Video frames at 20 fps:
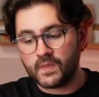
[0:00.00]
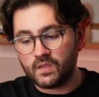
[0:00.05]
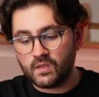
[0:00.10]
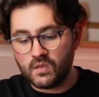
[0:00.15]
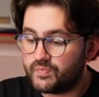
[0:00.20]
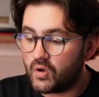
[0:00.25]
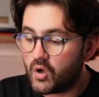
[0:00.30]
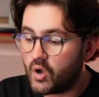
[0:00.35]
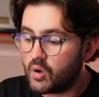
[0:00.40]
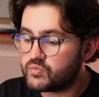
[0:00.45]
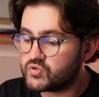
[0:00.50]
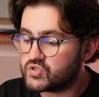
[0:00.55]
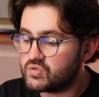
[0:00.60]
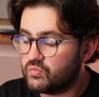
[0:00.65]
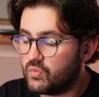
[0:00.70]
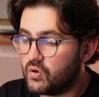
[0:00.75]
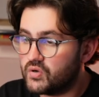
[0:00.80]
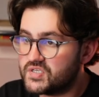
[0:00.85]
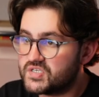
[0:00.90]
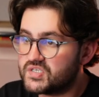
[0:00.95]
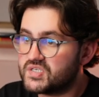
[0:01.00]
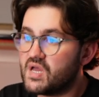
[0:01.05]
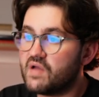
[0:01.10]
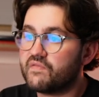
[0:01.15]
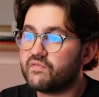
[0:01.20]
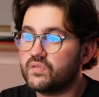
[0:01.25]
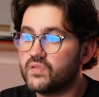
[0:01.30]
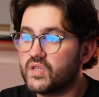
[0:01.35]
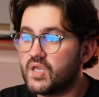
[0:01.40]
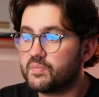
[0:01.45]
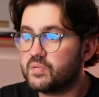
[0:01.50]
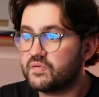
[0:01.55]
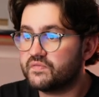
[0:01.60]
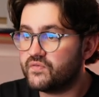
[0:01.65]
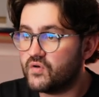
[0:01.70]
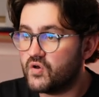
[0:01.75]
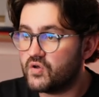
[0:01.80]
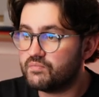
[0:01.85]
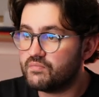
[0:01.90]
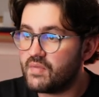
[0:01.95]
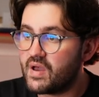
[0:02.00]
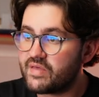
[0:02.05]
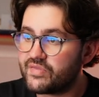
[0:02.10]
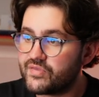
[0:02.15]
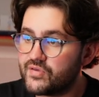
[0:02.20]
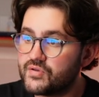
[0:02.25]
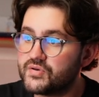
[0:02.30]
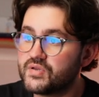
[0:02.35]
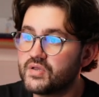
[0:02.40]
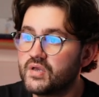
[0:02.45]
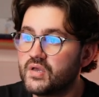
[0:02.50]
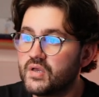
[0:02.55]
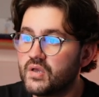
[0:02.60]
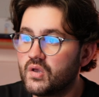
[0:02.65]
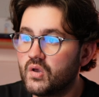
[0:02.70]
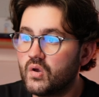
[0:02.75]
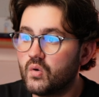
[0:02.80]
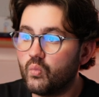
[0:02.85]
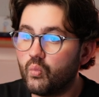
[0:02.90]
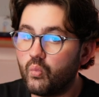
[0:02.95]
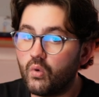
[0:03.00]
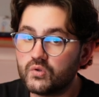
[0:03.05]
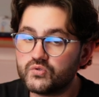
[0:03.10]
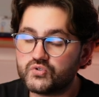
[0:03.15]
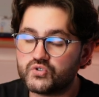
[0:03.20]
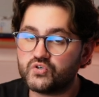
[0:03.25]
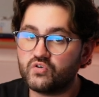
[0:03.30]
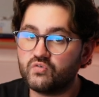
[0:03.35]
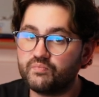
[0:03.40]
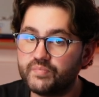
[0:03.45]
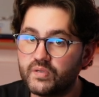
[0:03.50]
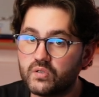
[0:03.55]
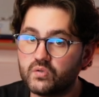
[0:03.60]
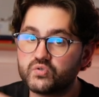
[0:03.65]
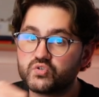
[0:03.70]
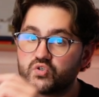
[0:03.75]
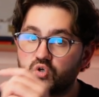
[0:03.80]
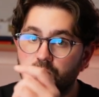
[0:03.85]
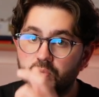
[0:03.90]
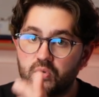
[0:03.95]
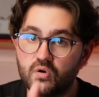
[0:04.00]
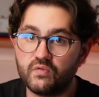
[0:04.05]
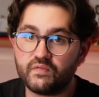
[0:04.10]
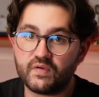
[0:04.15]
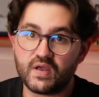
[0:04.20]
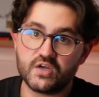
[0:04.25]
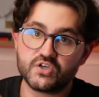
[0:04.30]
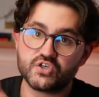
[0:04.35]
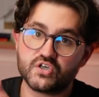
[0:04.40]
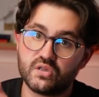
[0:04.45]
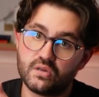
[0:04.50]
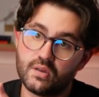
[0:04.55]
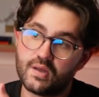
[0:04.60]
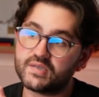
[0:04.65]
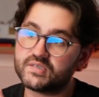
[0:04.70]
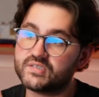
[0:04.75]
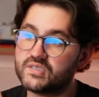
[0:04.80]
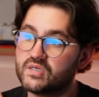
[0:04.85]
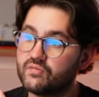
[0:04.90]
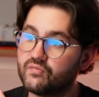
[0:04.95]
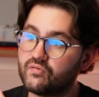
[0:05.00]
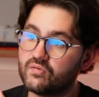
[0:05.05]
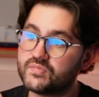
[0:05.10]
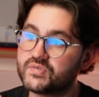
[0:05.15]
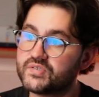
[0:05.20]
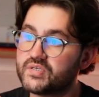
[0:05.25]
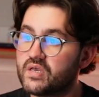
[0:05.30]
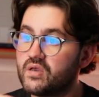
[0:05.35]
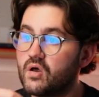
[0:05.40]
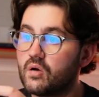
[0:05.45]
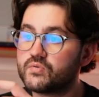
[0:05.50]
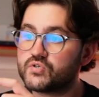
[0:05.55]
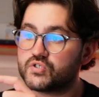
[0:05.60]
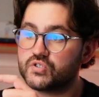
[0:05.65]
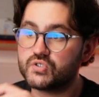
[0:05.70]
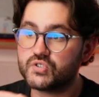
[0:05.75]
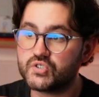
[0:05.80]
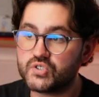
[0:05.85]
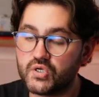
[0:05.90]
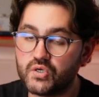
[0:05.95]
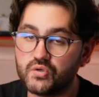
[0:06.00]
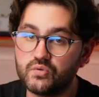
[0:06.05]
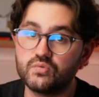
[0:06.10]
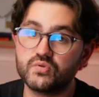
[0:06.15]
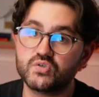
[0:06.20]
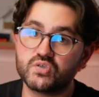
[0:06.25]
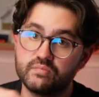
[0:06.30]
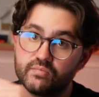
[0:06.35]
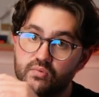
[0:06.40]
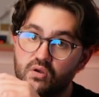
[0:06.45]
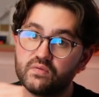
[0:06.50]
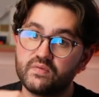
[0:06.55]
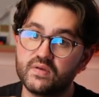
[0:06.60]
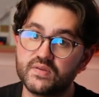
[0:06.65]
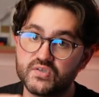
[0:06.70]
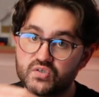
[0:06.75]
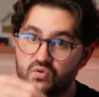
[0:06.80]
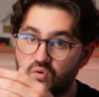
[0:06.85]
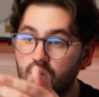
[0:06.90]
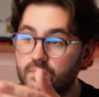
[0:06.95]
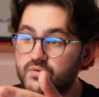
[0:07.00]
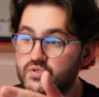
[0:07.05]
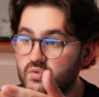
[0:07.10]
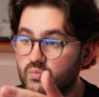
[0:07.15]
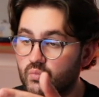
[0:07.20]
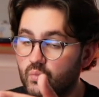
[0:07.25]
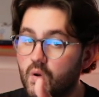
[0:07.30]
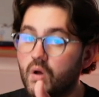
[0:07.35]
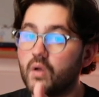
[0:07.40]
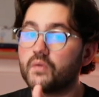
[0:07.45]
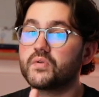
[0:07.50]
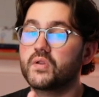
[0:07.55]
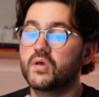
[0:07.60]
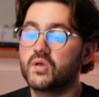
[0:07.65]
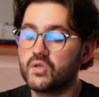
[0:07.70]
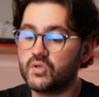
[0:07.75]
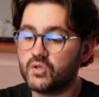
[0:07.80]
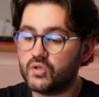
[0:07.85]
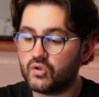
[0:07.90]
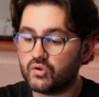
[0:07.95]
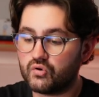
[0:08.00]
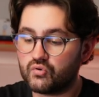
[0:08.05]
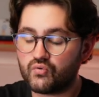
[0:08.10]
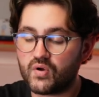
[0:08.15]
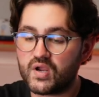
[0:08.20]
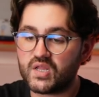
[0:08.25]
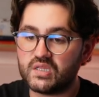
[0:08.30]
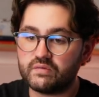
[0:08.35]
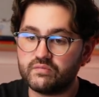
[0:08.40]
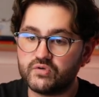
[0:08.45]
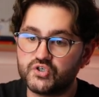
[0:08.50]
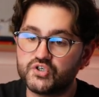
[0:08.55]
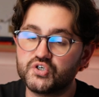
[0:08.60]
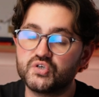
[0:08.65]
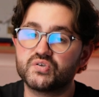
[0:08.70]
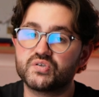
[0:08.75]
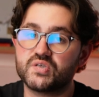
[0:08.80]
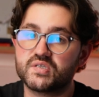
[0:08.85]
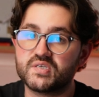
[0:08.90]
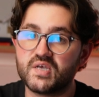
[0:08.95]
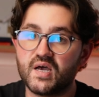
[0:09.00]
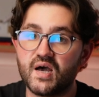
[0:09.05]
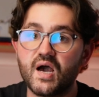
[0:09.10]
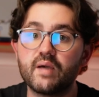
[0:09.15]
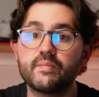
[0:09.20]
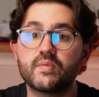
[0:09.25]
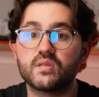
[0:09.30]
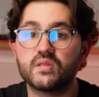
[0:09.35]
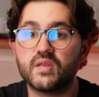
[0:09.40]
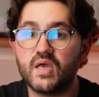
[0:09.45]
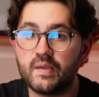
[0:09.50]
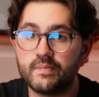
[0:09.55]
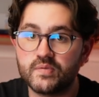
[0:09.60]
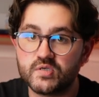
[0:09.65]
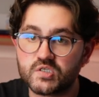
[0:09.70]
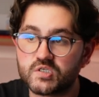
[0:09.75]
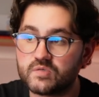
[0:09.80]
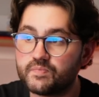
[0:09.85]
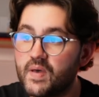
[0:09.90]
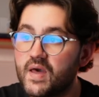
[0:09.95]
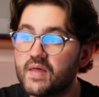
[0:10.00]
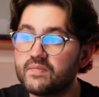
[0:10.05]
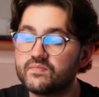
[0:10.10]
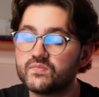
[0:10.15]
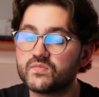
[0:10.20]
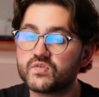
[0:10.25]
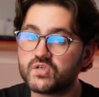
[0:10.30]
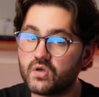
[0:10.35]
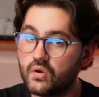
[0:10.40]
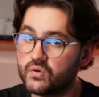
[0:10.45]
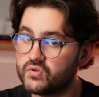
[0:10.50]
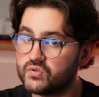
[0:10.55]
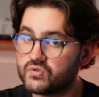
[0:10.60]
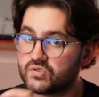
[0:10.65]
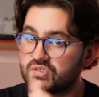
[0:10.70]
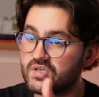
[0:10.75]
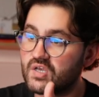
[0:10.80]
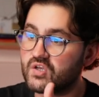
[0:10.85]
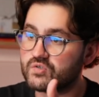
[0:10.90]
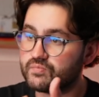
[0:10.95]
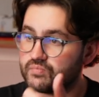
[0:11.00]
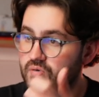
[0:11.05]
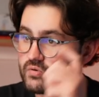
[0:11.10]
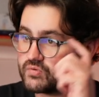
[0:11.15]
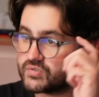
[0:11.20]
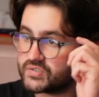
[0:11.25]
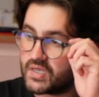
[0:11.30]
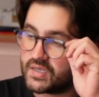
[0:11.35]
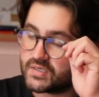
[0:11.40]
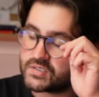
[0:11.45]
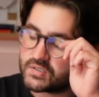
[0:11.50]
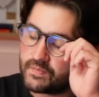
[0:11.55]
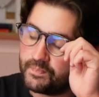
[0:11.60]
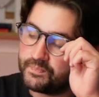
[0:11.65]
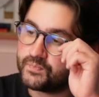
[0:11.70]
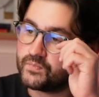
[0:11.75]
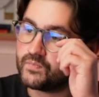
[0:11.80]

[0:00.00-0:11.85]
But option 1 is definitely a preferred method once you've built up enough cash collected from, say, option 2 to move into option 1 and greatly reduce the time and labour spent on your sales process.